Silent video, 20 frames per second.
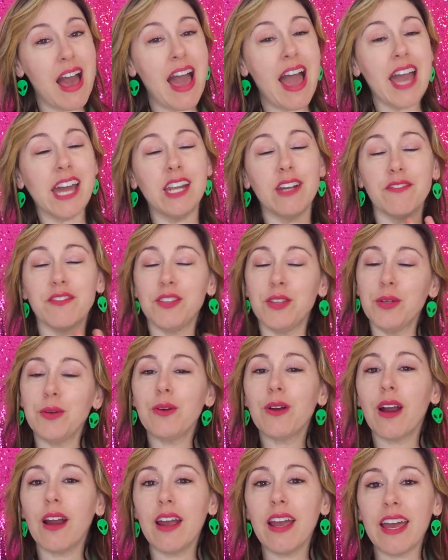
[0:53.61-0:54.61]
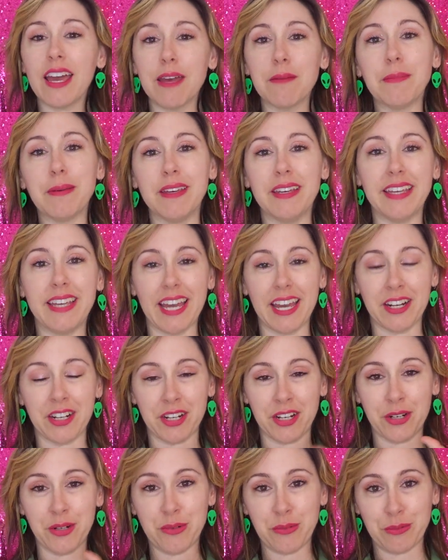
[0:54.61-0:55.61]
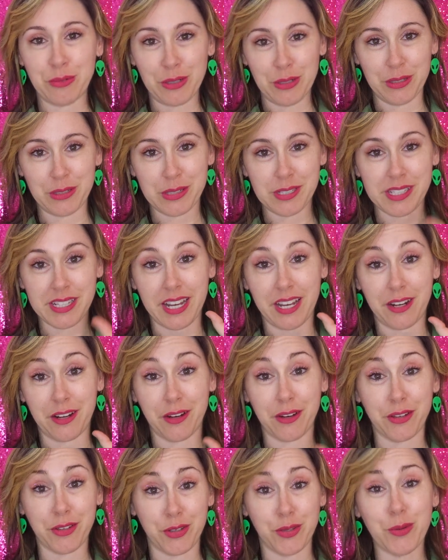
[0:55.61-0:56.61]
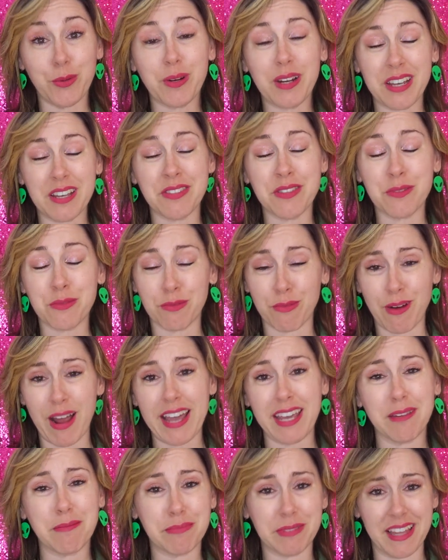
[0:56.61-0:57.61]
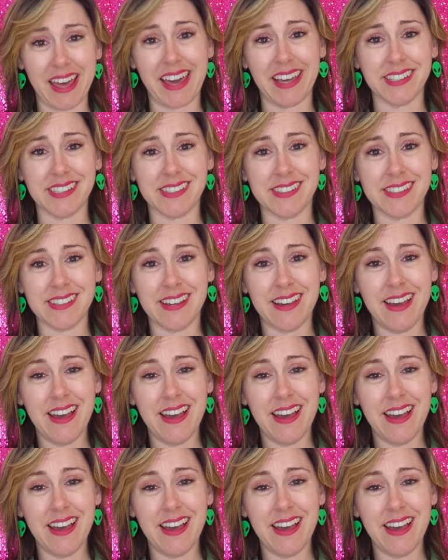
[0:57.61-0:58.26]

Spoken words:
And if you are a beginner roller skater, you are in the right place.